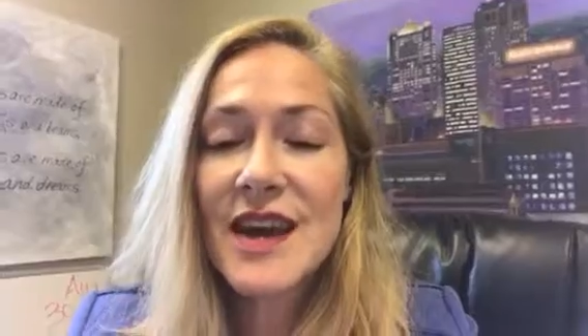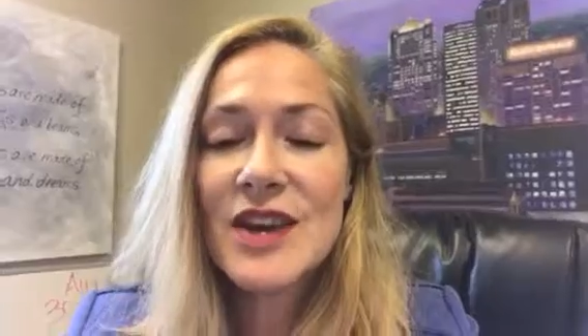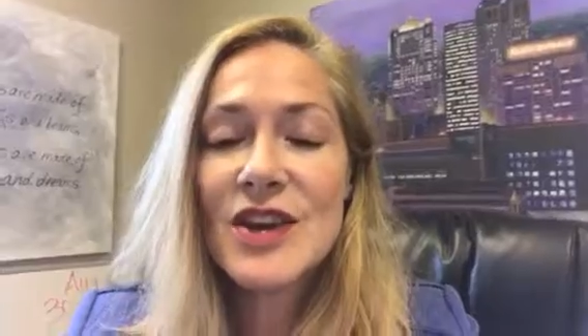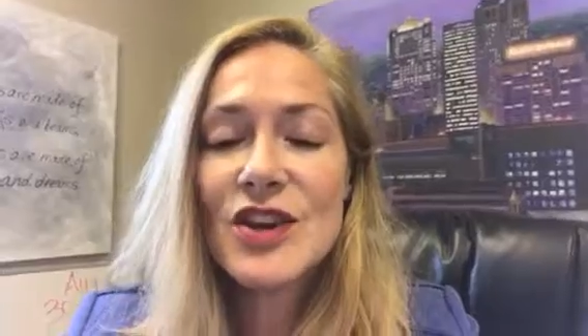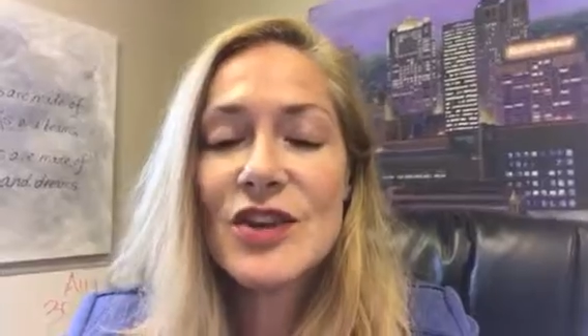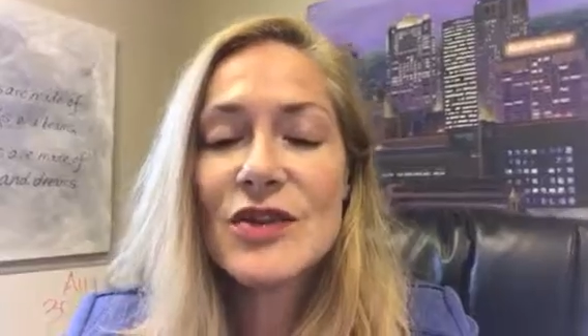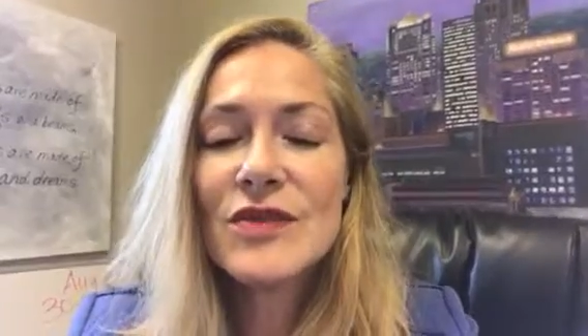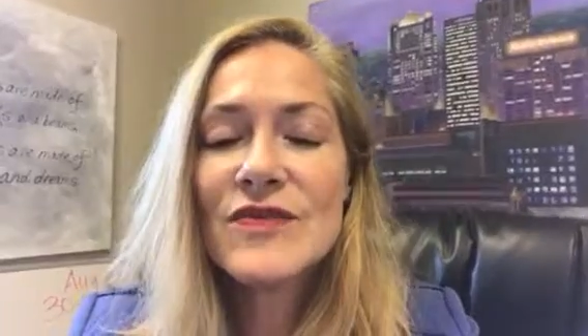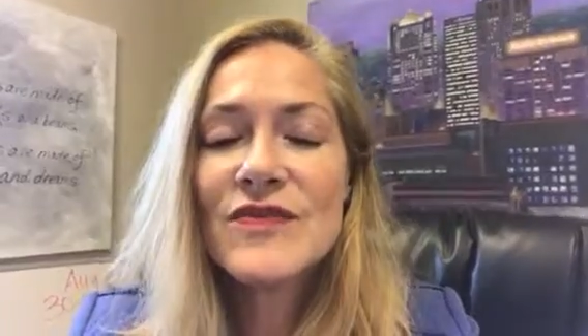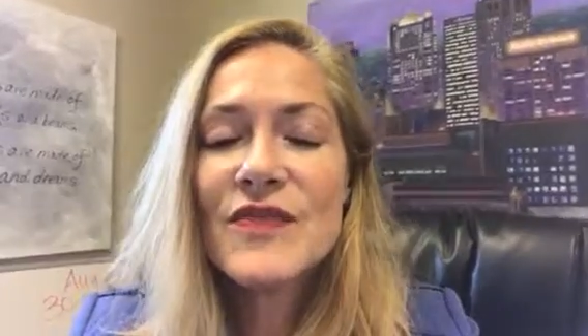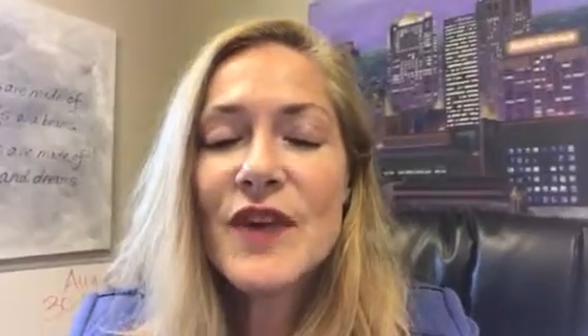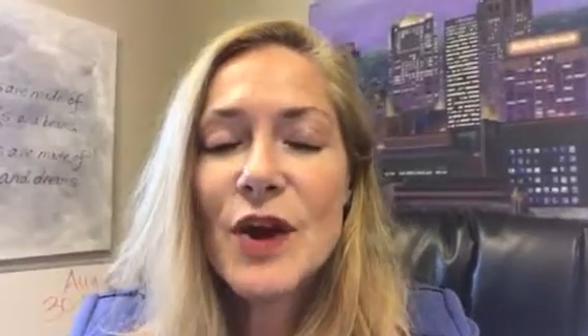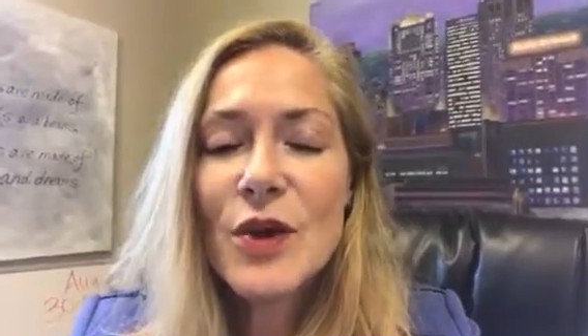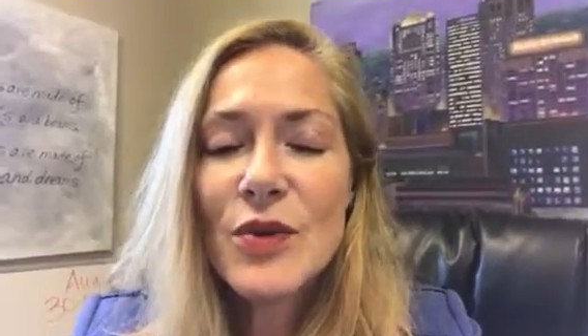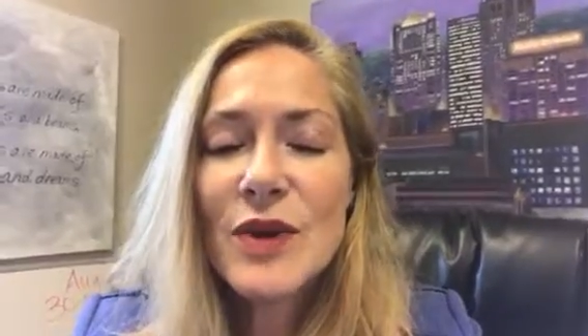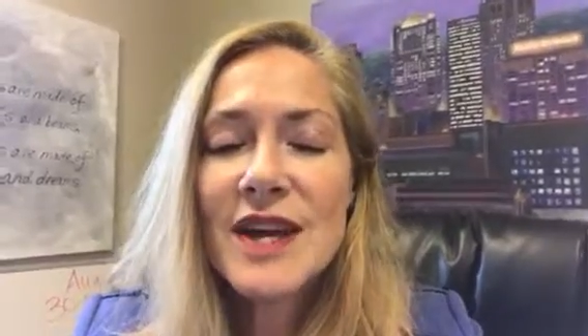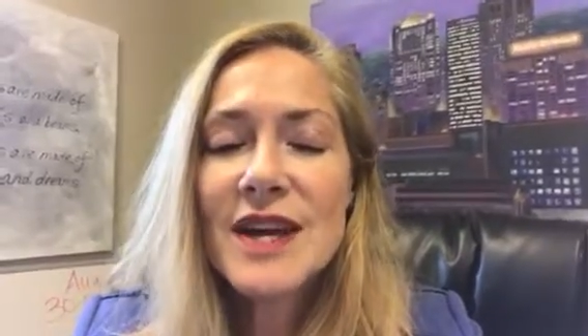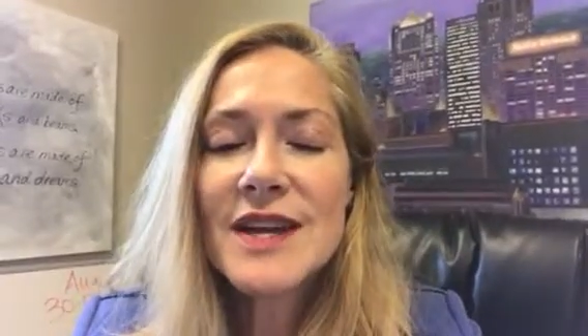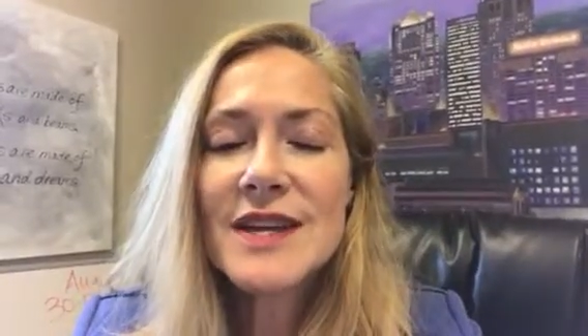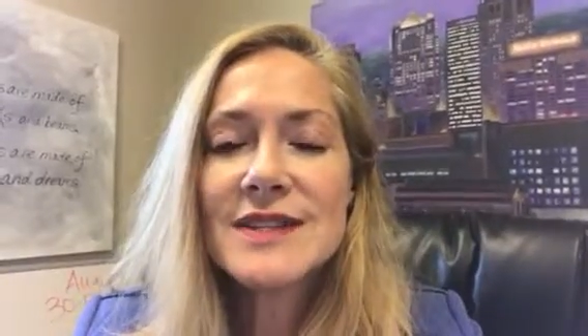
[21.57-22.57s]
Your
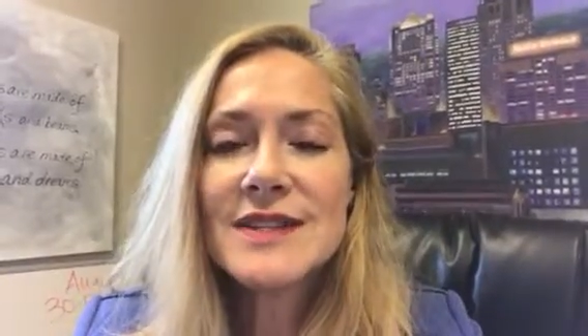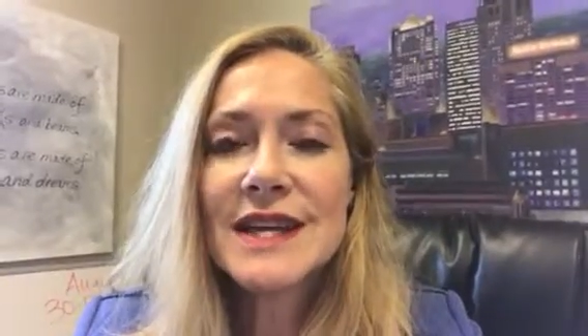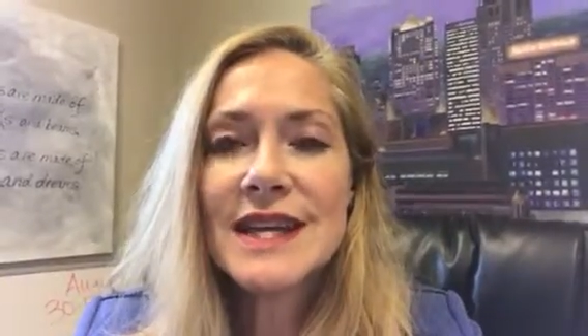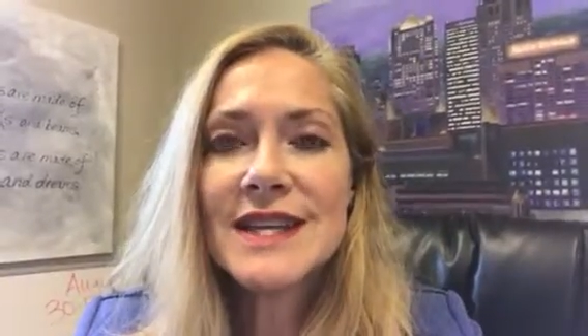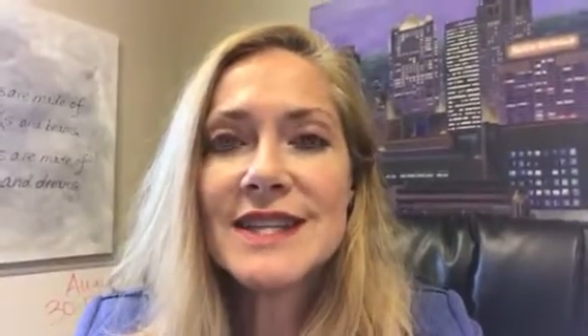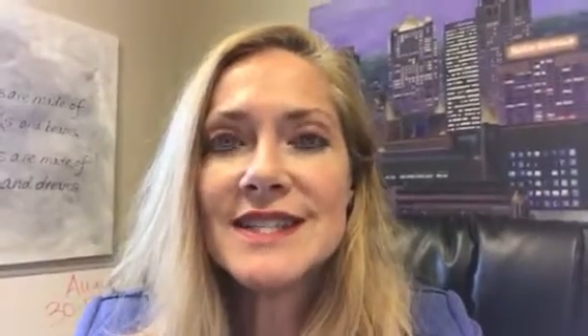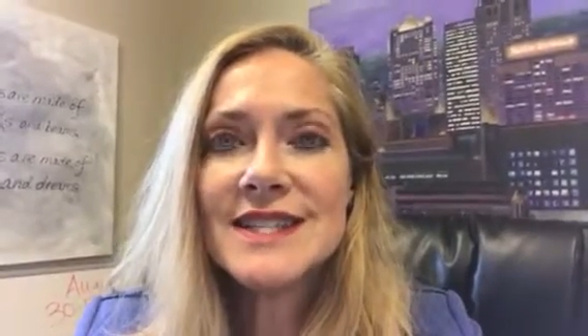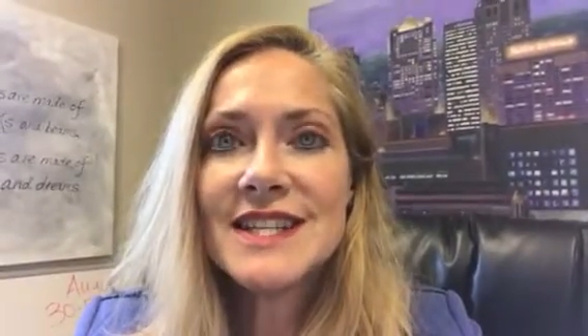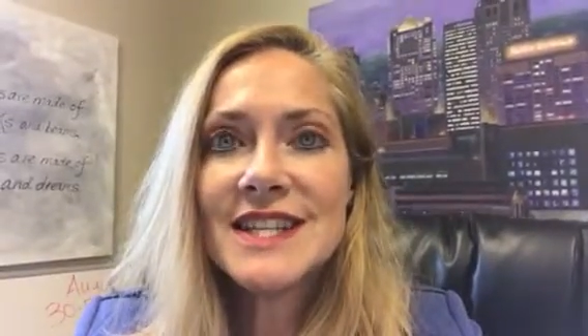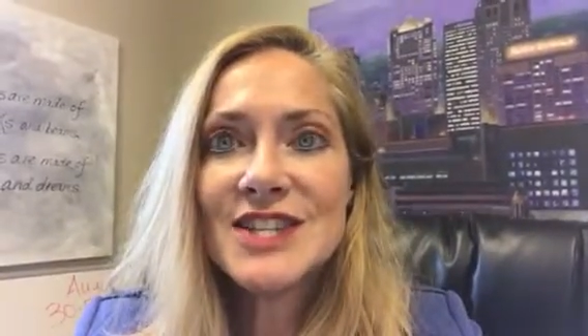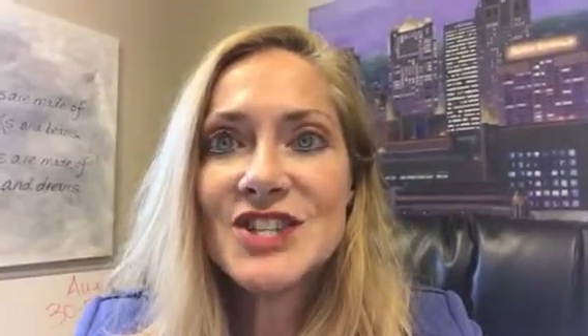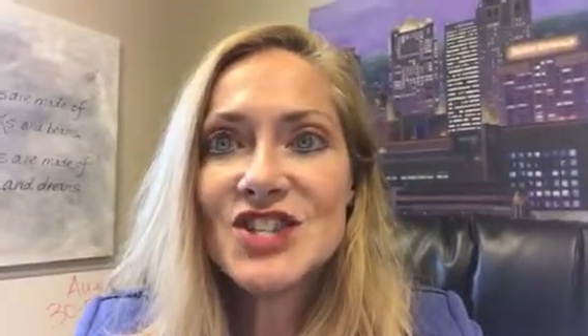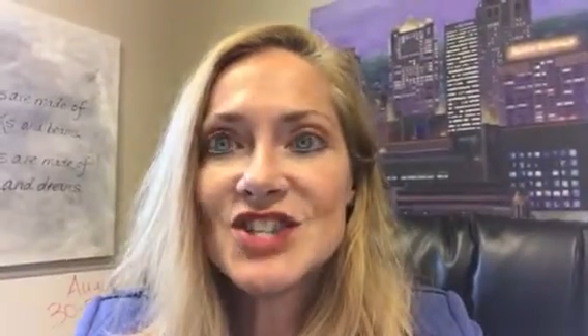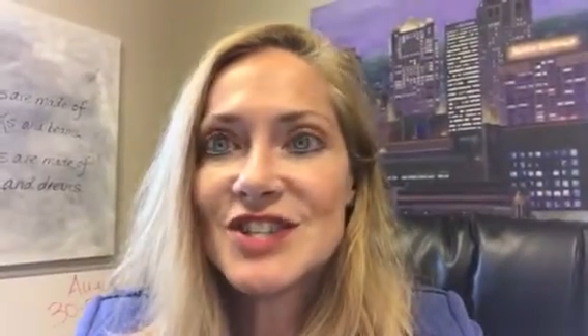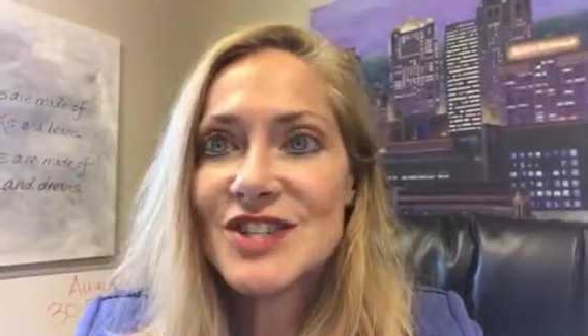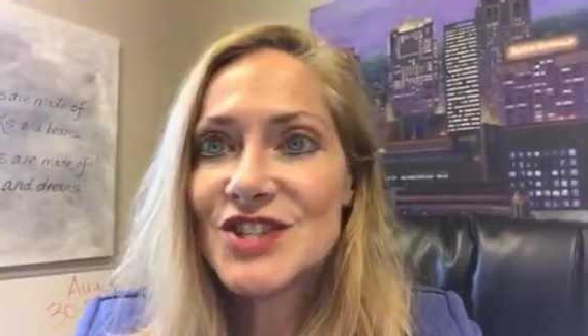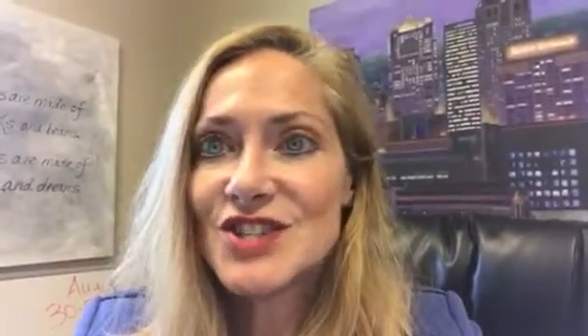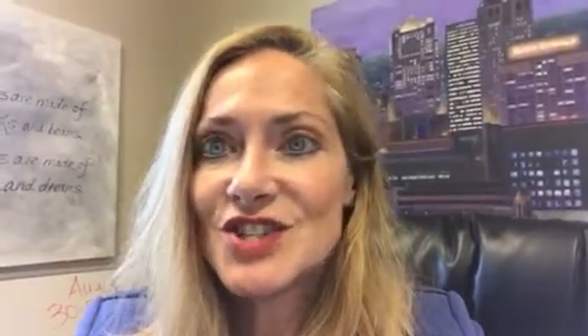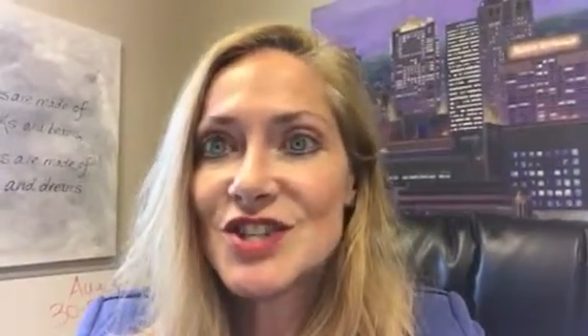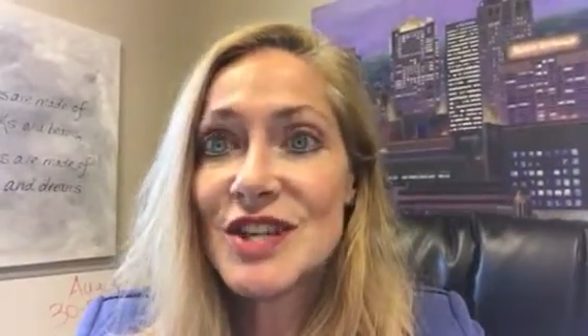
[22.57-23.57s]
focus and
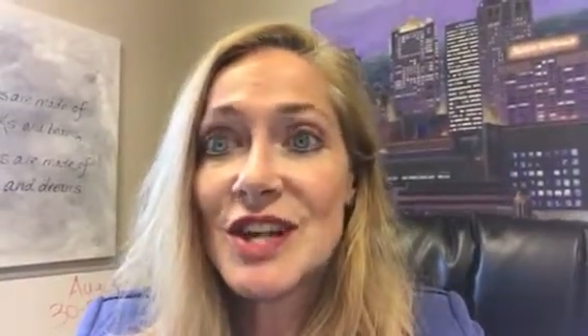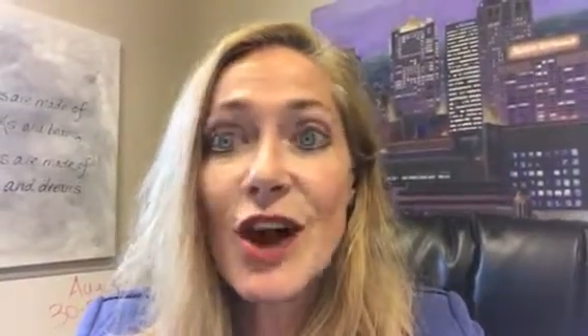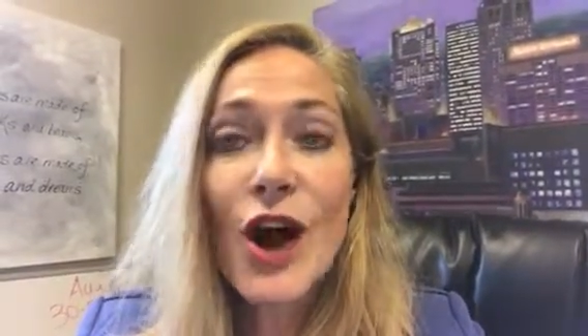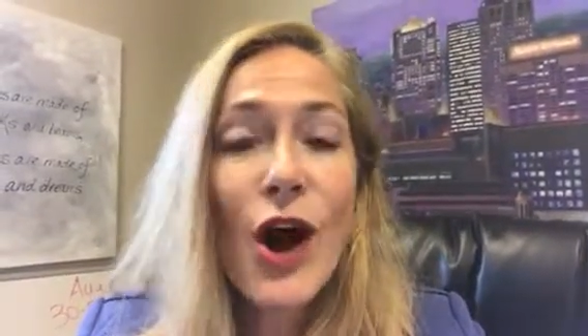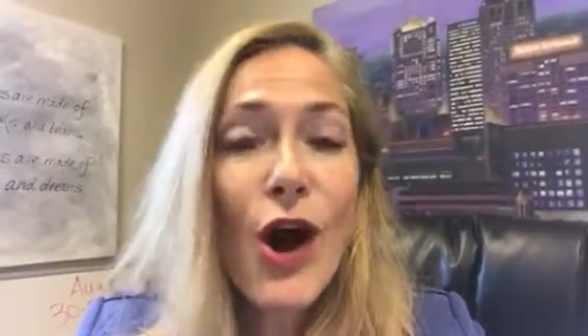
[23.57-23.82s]
intention should